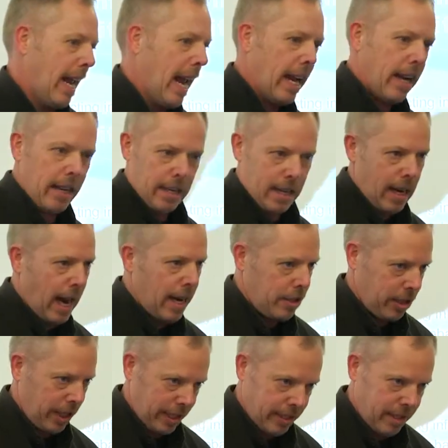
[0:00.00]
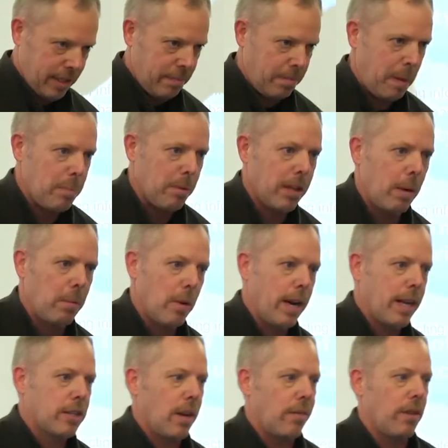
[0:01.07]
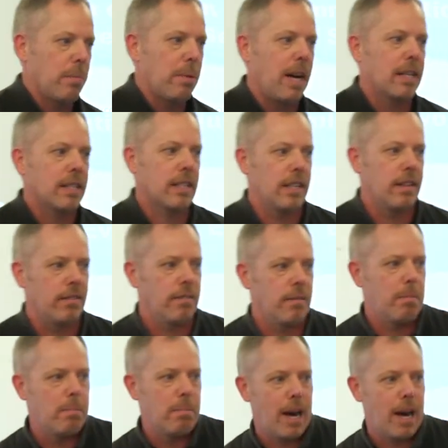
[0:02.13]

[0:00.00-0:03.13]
and not just people that were HIV positive,